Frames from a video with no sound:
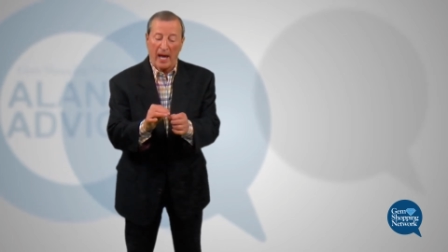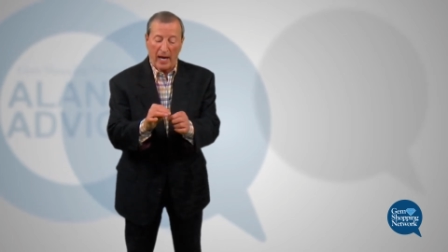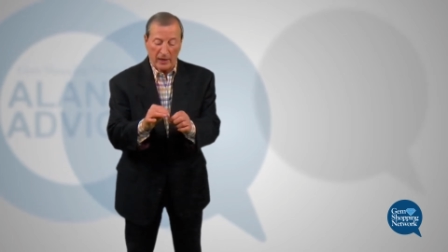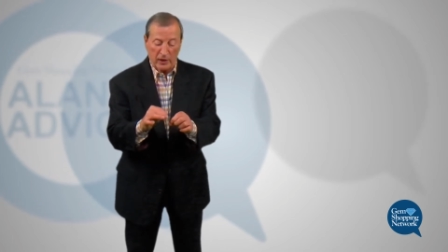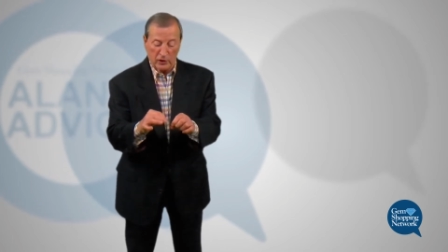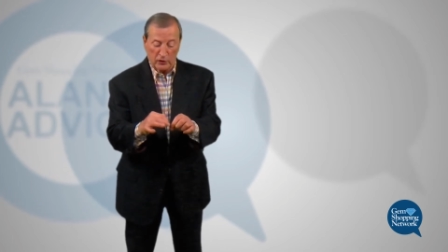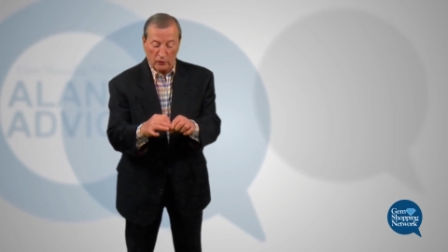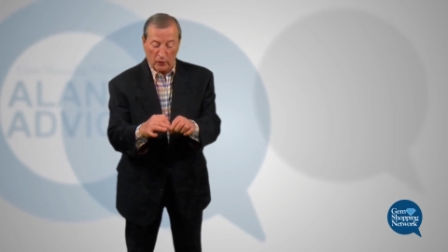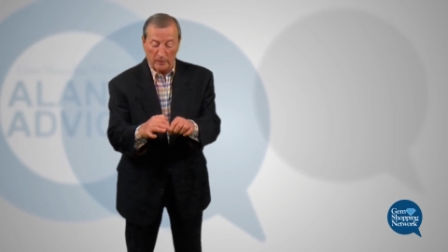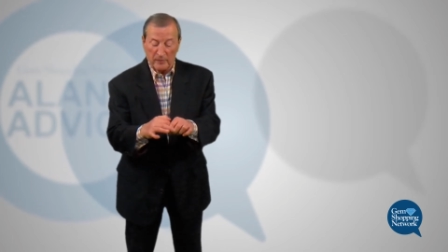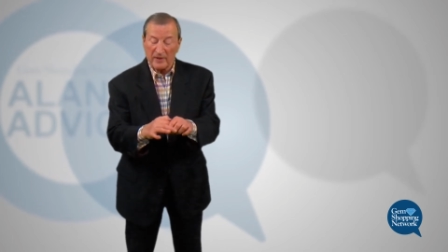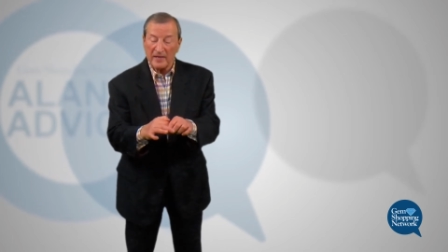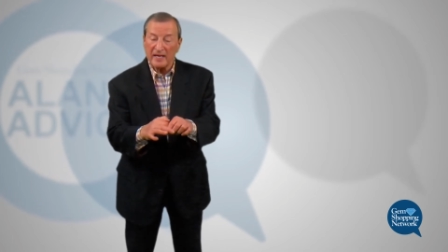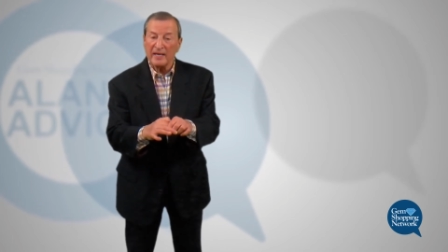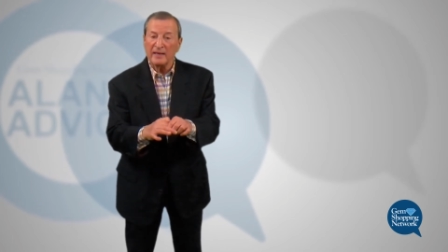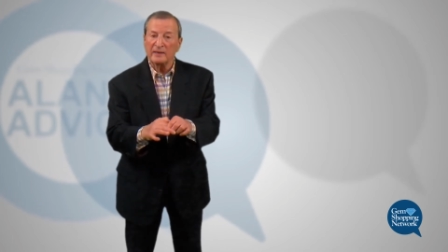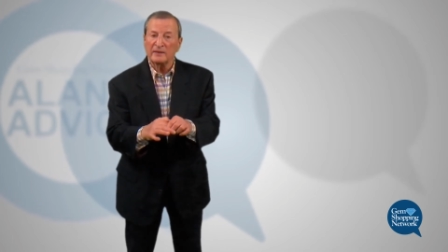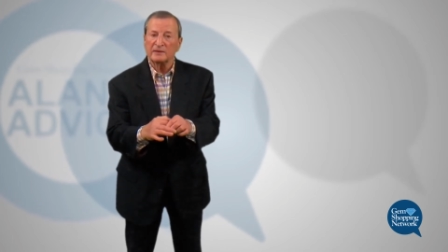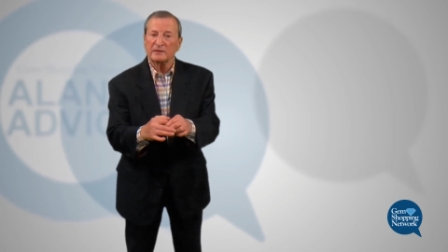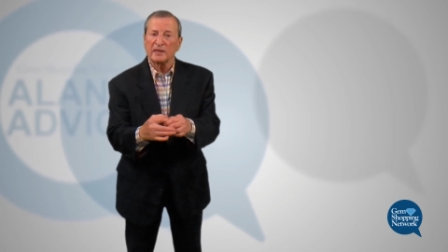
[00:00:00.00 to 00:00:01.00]
and you scrub the
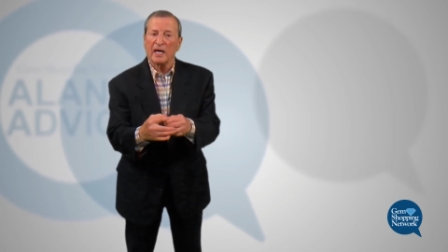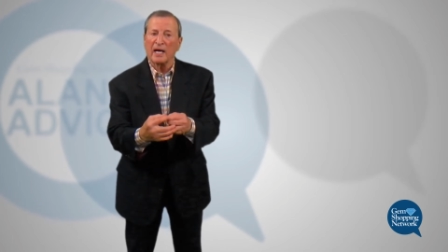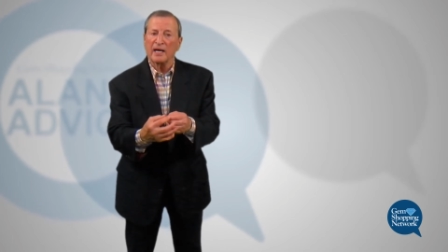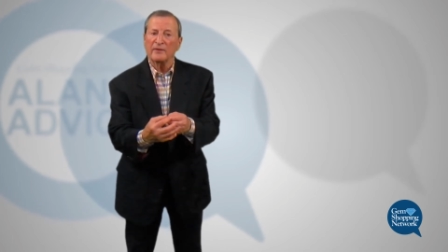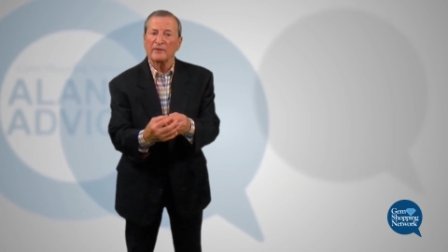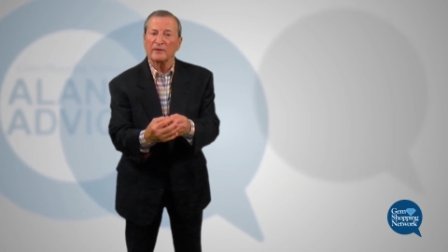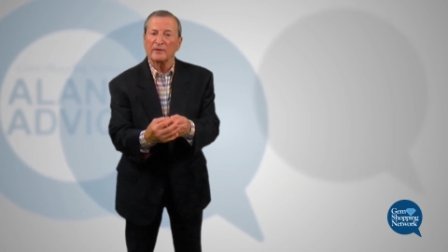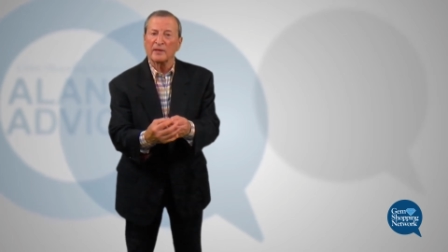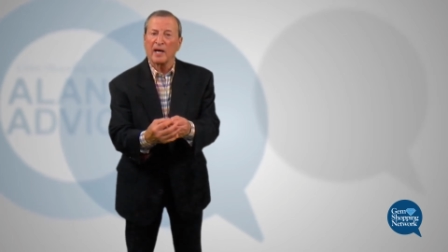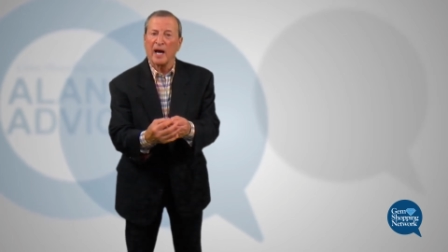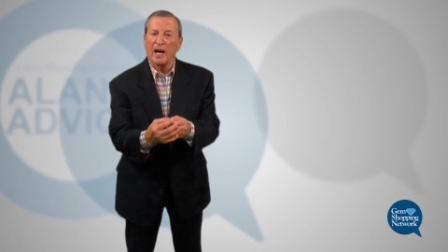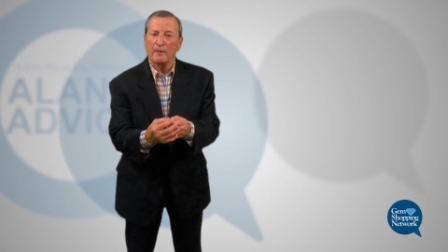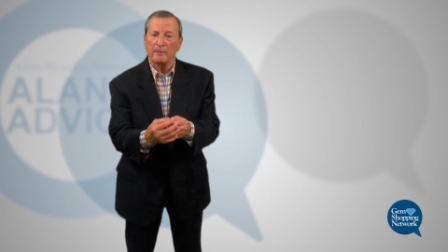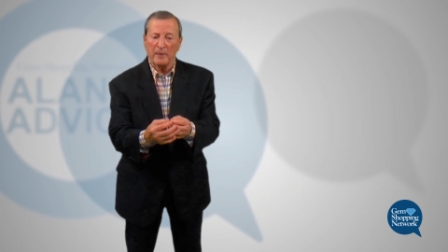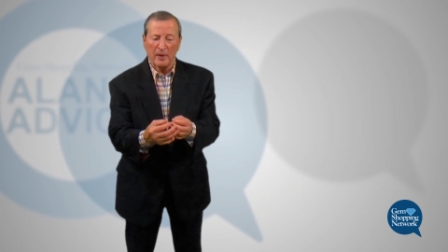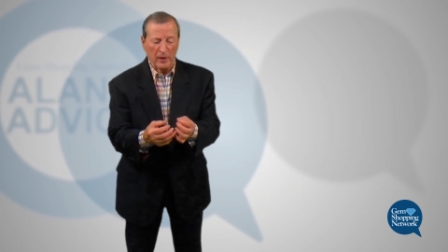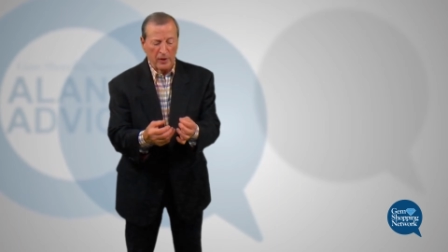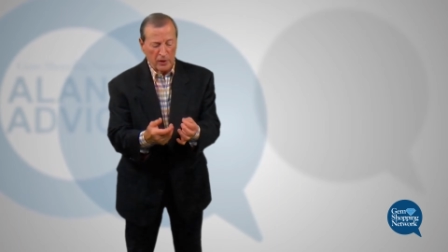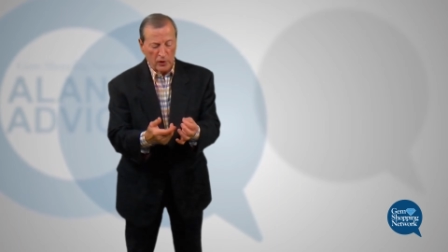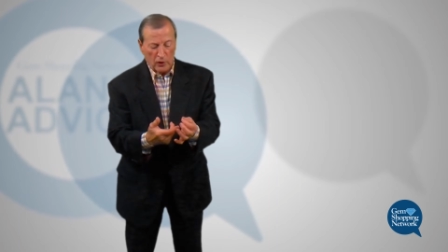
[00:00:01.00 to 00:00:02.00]
inside, the top,